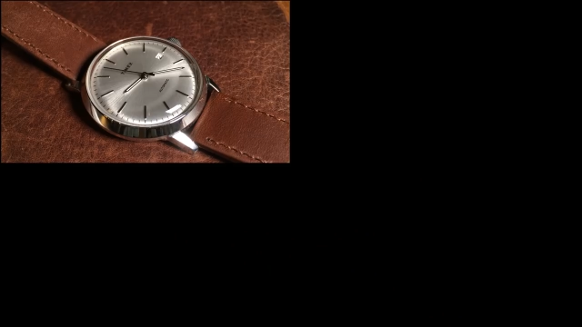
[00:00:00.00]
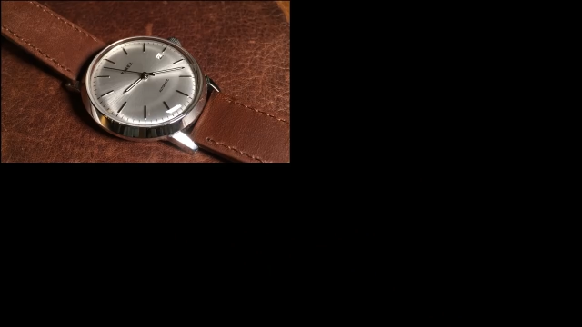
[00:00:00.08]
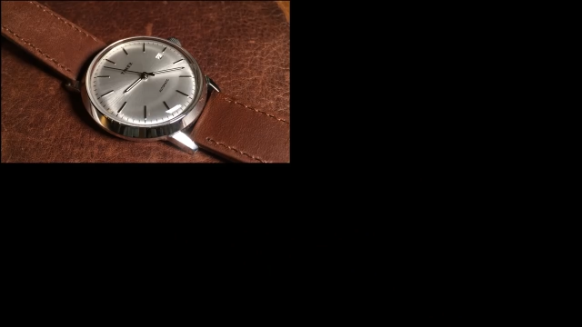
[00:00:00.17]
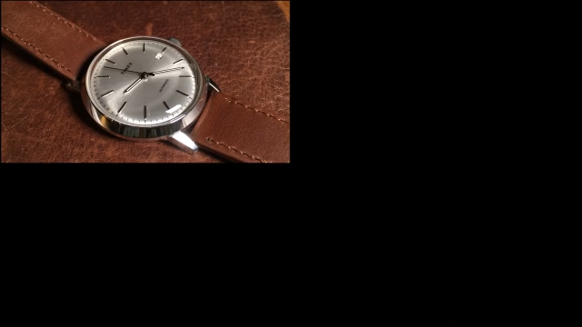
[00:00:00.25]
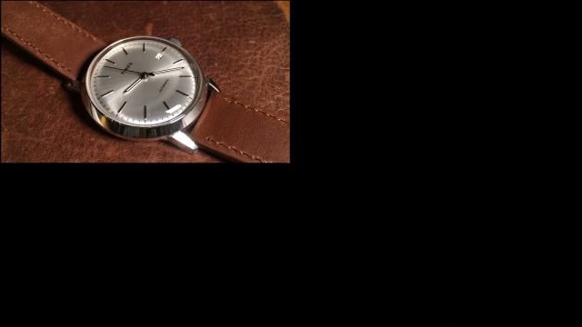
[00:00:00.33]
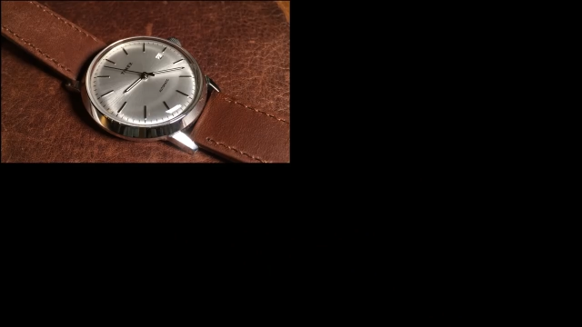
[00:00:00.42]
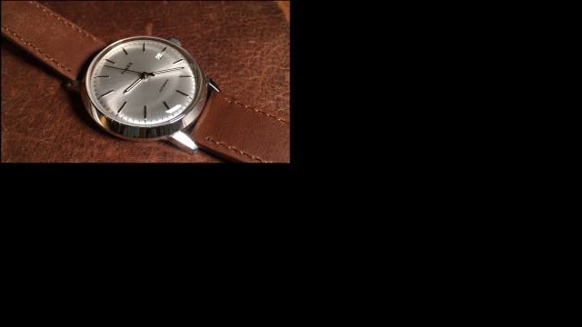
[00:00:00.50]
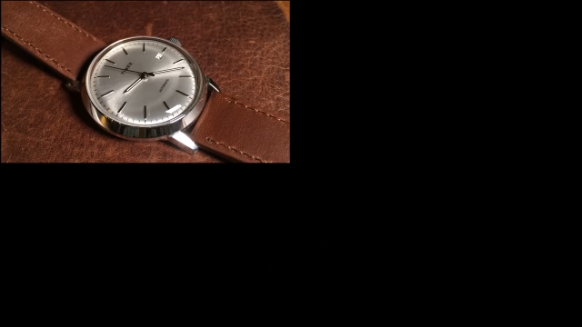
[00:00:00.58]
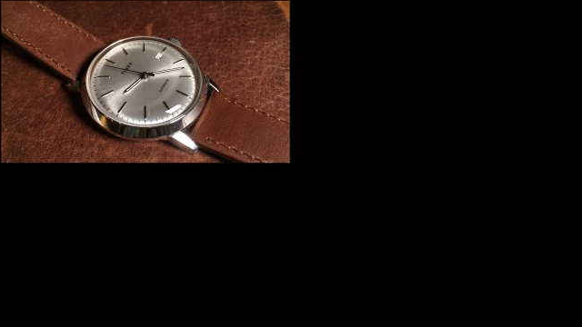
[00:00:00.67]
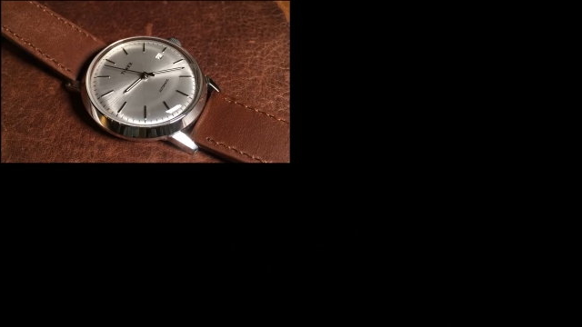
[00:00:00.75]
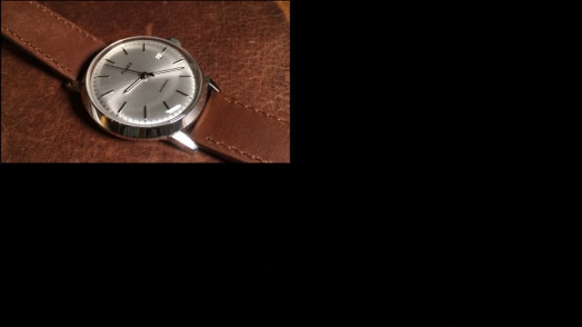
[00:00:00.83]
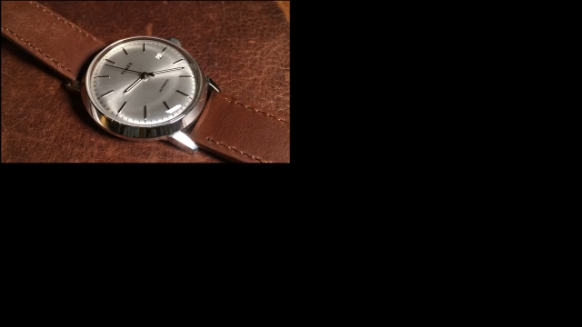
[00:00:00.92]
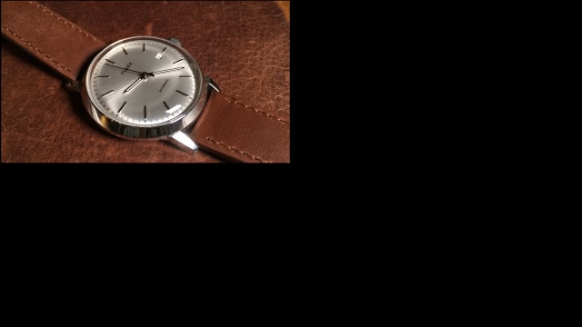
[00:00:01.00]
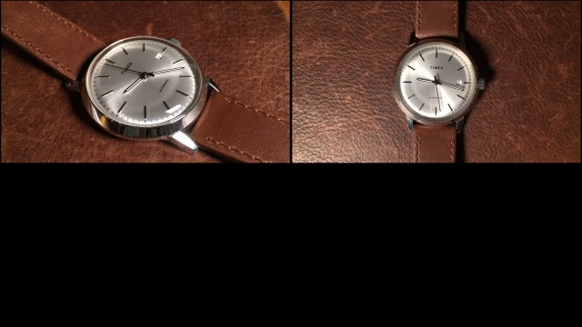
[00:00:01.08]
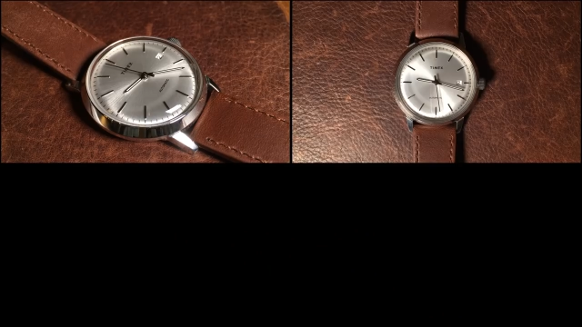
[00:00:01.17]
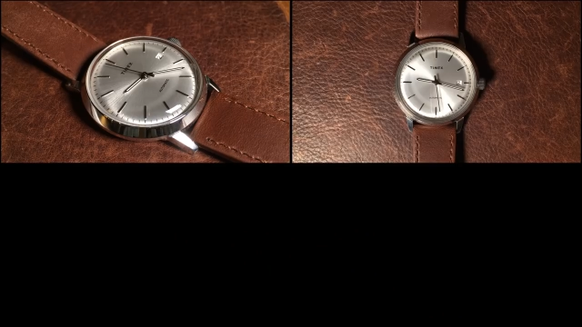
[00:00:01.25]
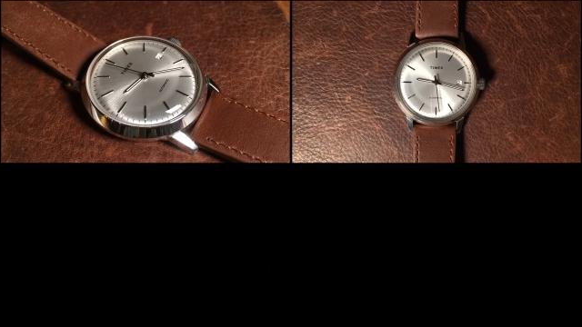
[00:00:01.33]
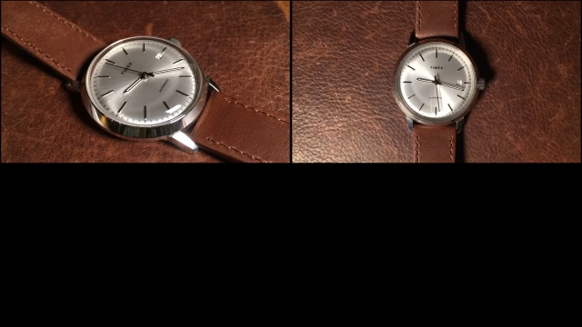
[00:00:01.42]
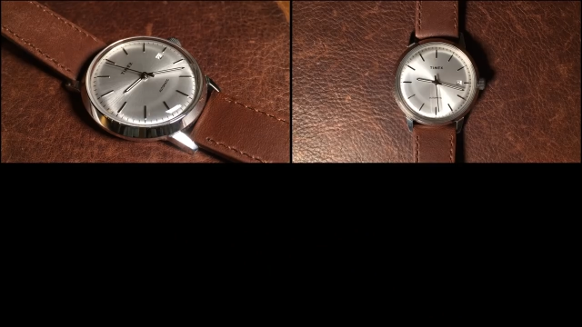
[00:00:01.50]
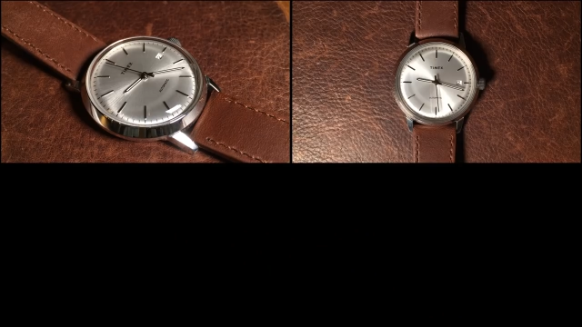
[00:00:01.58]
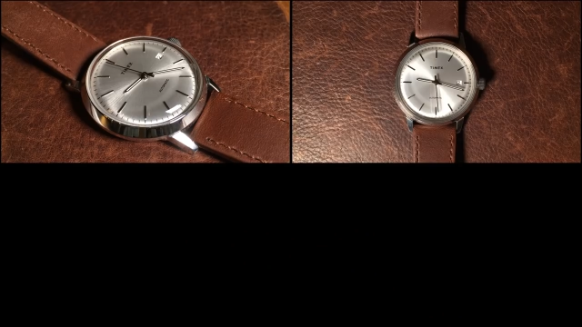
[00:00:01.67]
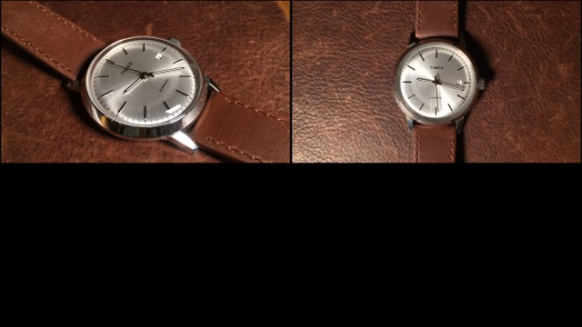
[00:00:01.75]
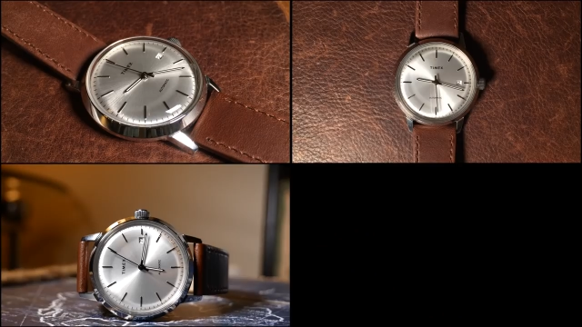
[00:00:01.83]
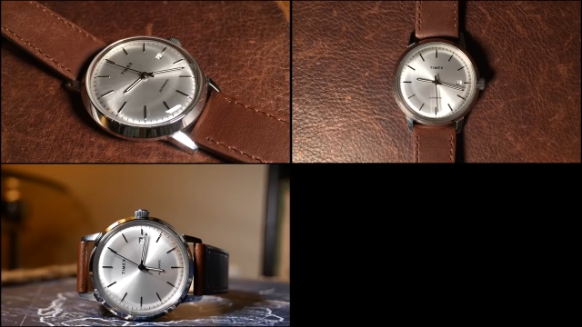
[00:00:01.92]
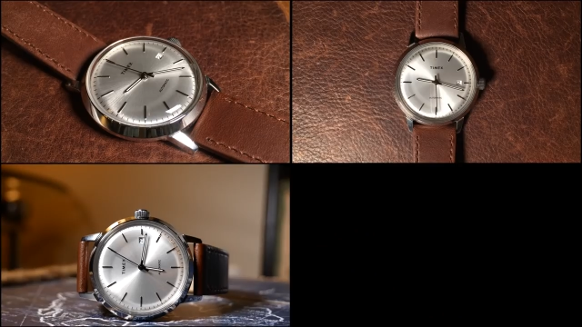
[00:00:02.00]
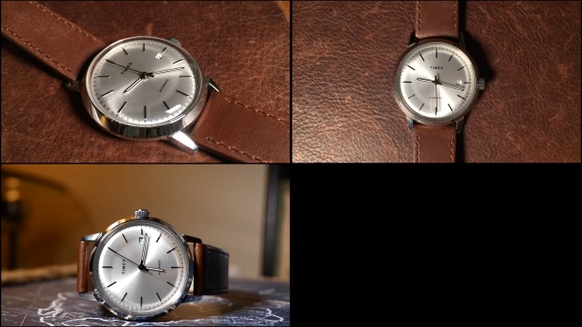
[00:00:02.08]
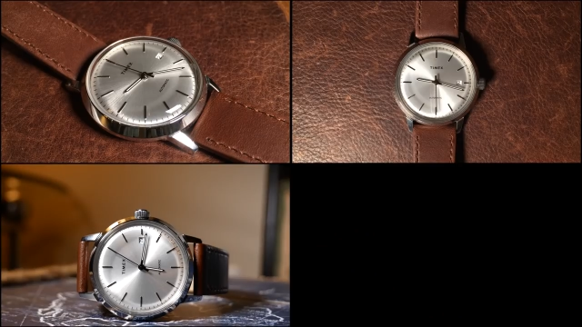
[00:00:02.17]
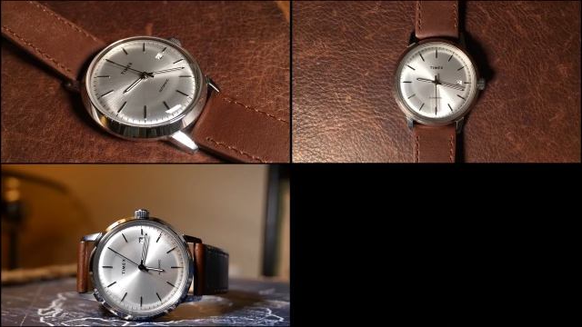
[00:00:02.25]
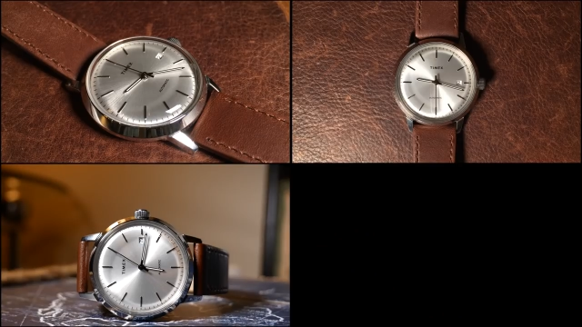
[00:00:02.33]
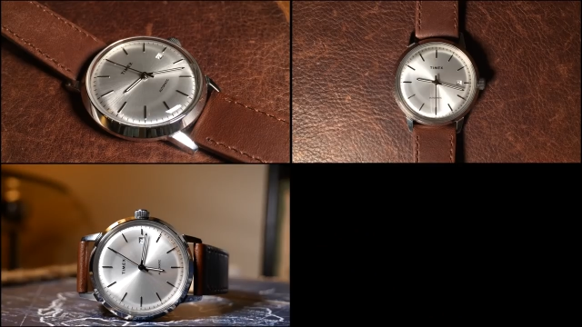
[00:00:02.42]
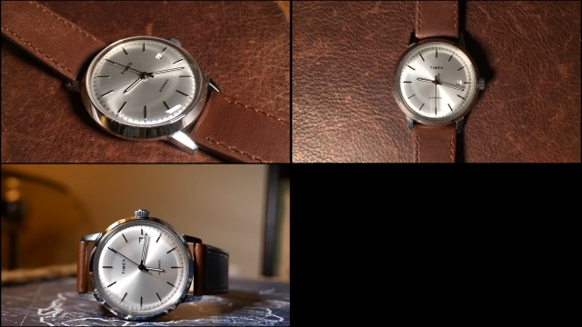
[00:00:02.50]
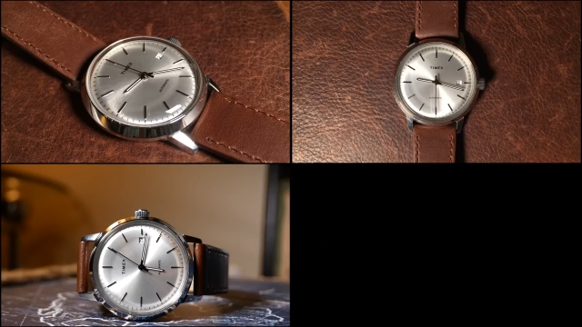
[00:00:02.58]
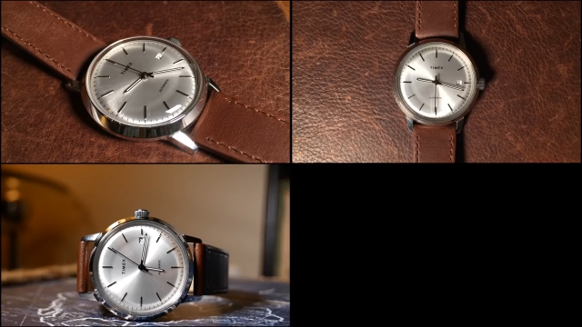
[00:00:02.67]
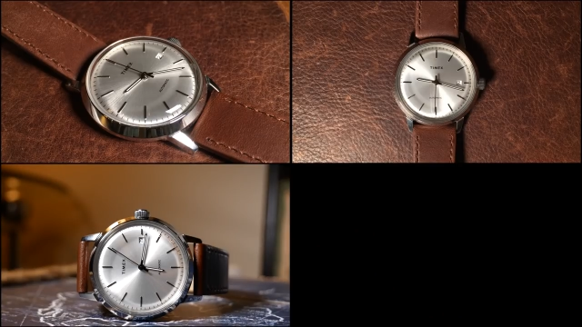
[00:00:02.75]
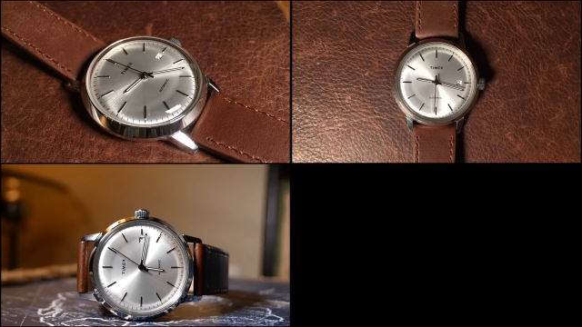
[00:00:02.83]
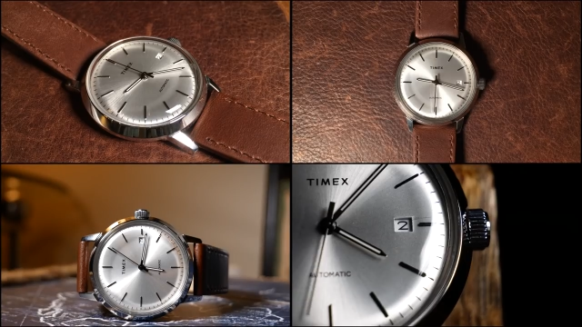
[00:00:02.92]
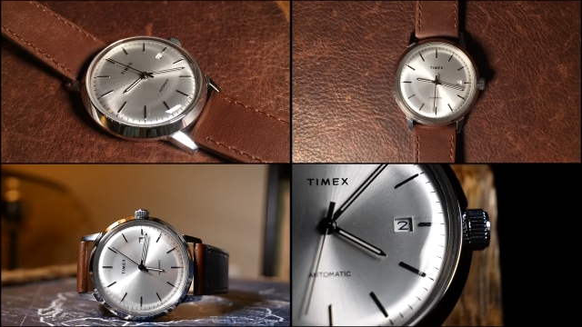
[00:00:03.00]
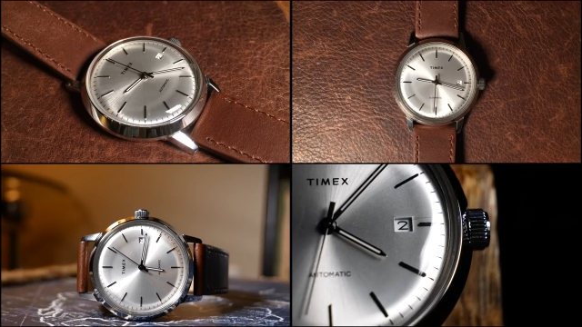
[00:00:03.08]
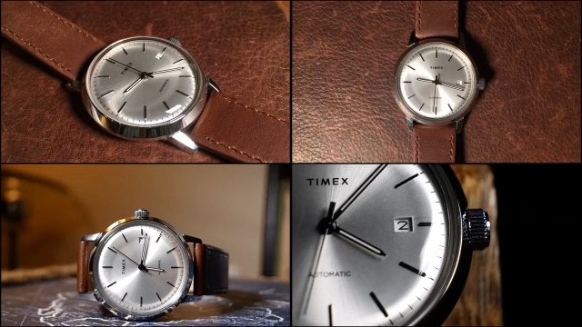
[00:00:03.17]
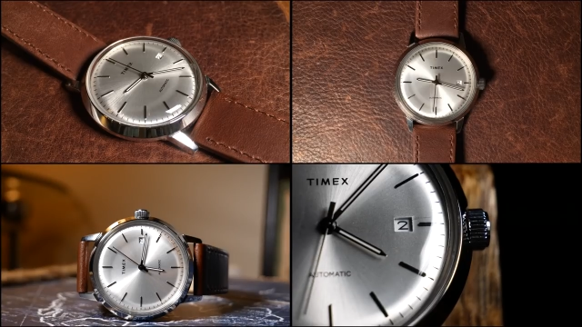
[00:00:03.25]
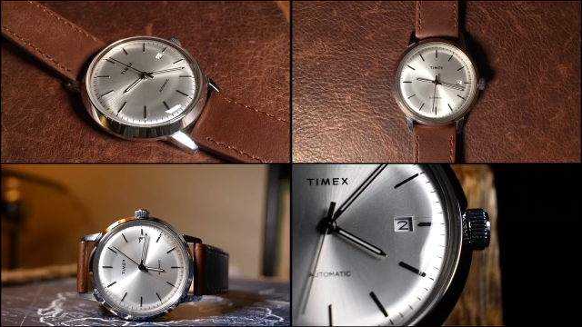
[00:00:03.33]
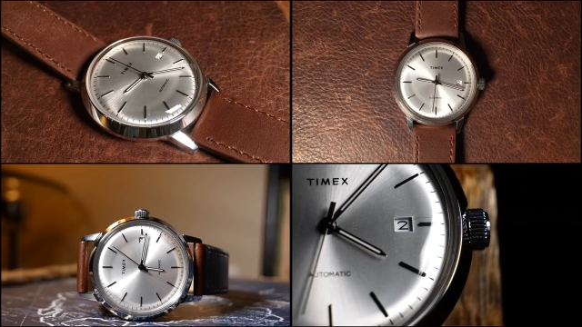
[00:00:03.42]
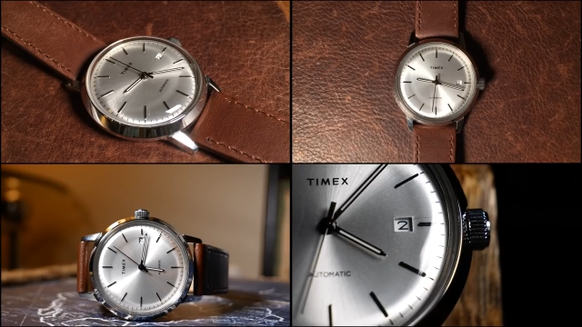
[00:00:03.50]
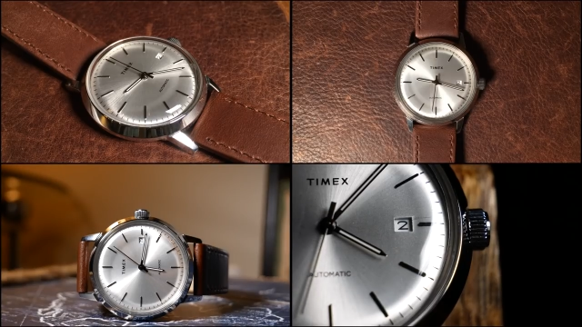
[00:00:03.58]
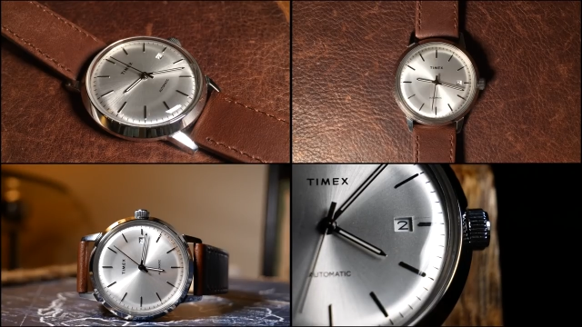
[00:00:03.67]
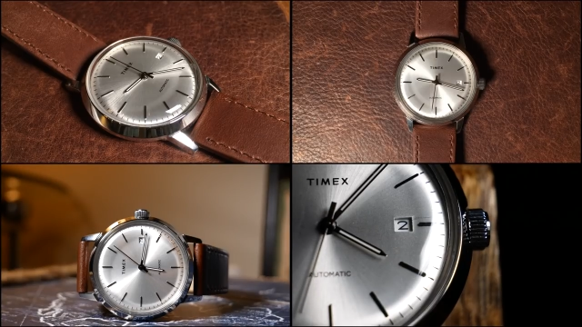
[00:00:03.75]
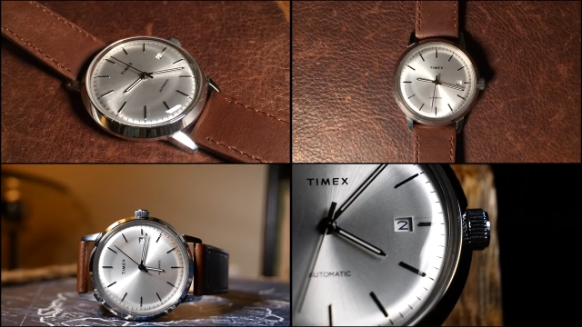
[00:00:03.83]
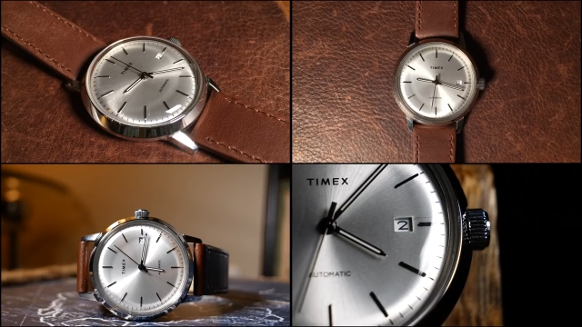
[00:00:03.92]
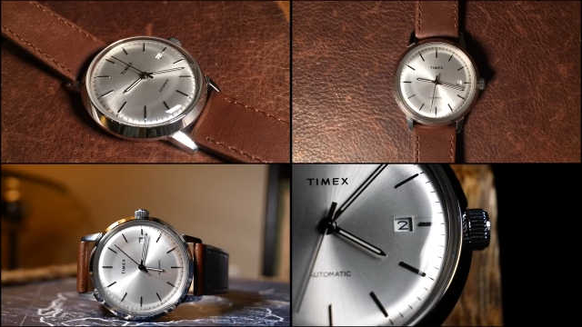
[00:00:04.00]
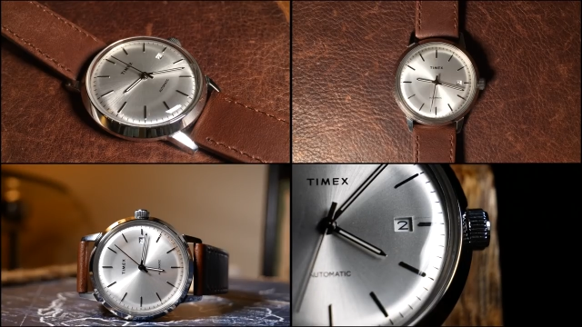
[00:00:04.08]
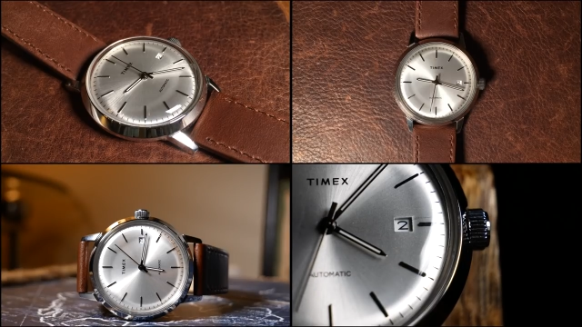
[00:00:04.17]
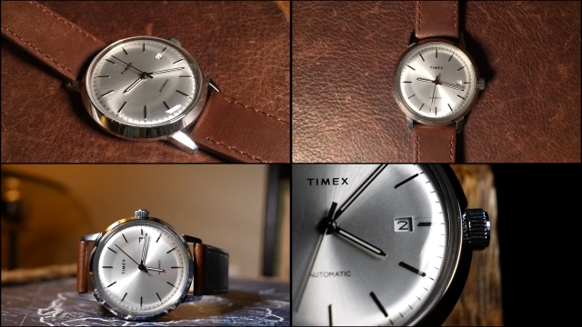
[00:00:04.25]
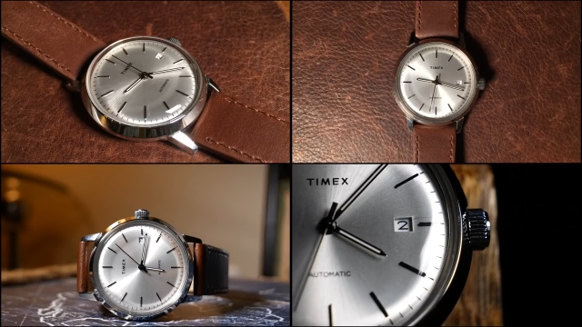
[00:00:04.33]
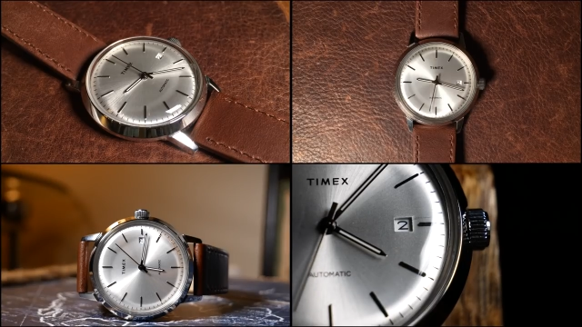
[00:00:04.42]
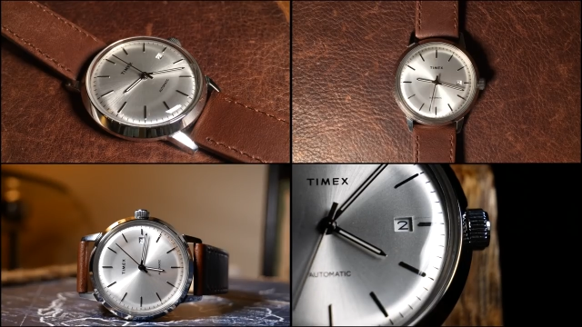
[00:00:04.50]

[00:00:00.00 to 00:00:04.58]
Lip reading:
Nobody's mouth can be seen.